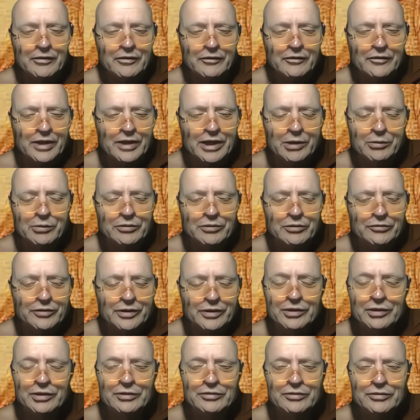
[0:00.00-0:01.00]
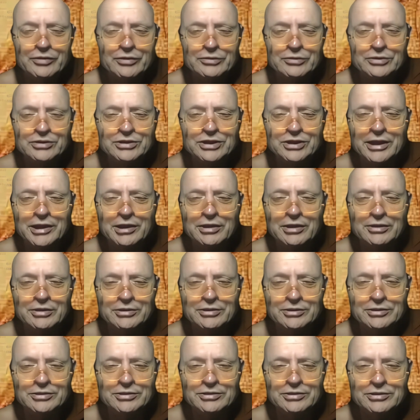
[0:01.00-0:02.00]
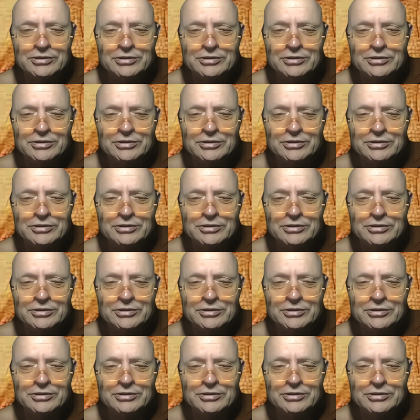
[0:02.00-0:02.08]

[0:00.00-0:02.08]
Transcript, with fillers: there were very few theras.